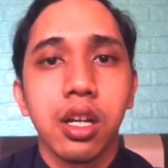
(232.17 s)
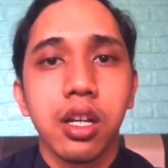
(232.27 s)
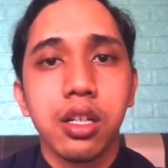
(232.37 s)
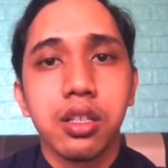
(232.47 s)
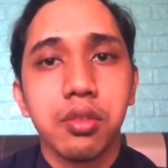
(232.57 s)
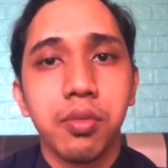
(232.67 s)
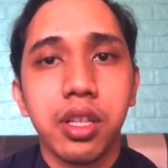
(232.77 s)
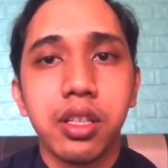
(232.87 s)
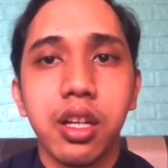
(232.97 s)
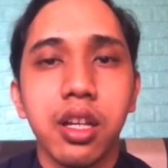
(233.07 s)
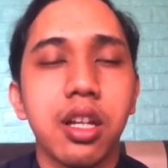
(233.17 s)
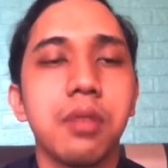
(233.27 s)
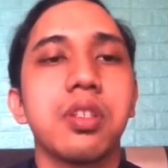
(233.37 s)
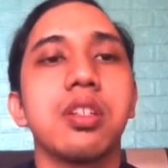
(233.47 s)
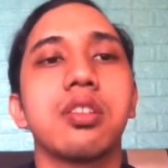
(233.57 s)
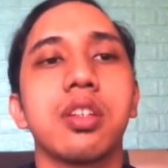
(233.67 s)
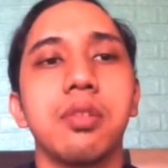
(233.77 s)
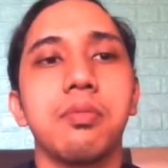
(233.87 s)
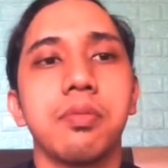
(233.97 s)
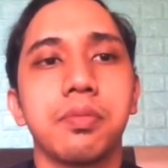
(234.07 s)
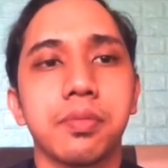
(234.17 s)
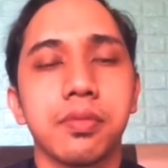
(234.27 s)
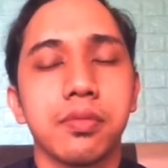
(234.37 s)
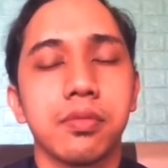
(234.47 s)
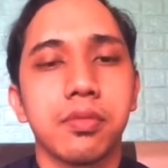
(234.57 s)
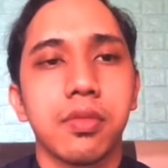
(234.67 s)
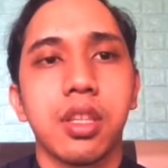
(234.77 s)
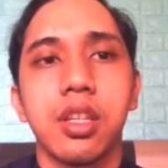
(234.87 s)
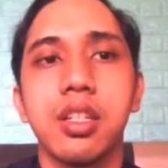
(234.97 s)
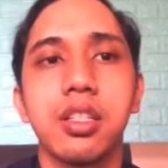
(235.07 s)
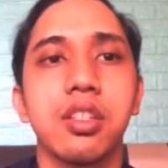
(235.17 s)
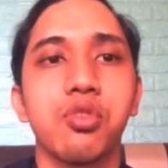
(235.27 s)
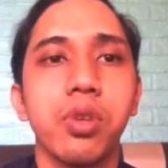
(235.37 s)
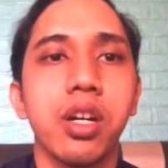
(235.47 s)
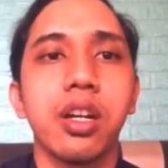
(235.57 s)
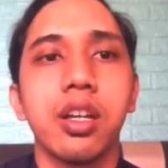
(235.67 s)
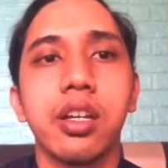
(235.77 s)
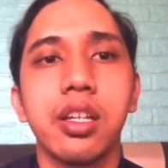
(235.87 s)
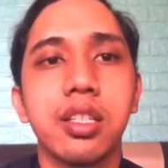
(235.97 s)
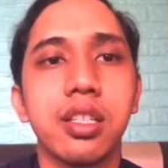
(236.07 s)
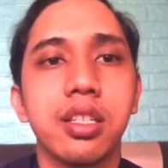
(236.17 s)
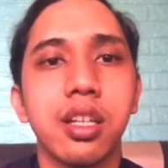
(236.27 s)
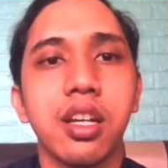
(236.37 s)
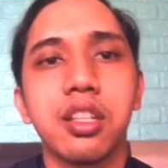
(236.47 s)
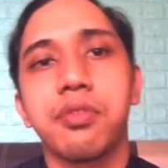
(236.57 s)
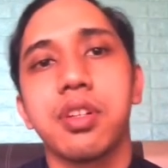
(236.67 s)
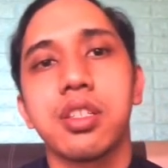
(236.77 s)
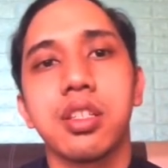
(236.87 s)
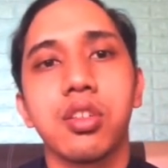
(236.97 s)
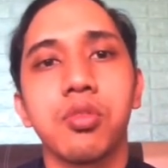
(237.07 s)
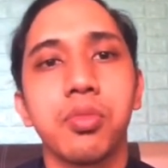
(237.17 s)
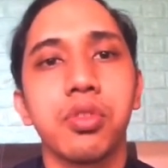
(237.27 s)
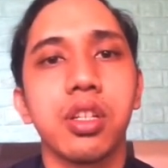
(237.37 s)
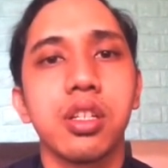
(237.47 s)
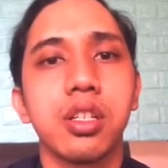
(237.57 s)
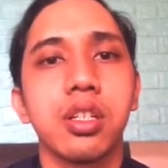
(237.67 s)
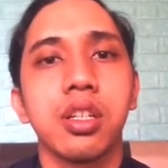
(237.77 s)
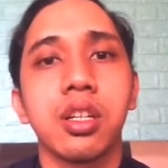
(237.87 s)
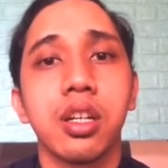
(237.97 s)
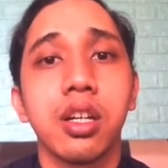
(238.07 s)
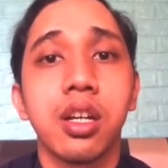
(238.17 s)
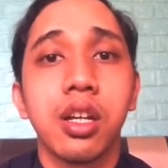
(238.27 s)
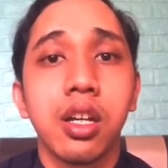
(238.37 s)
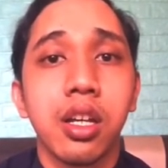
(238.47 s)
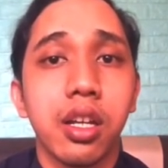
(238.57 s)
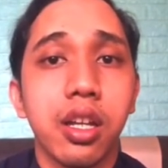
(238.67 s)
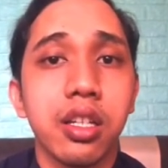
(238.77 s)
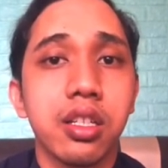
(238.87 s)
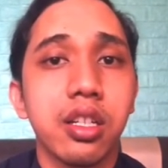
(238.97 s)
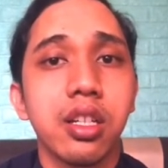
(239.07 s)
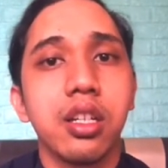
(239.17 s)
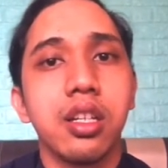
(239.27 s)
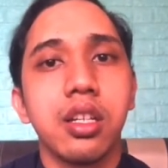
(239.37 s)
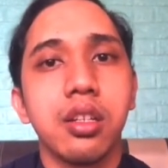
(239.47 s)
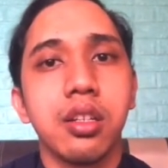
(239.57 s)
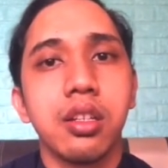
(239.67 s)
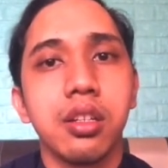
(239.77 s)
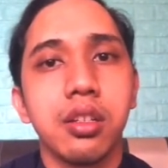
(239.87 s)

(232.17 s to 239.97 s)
a symmetric encryption scheme. This is why ECC has faster computation, reduction in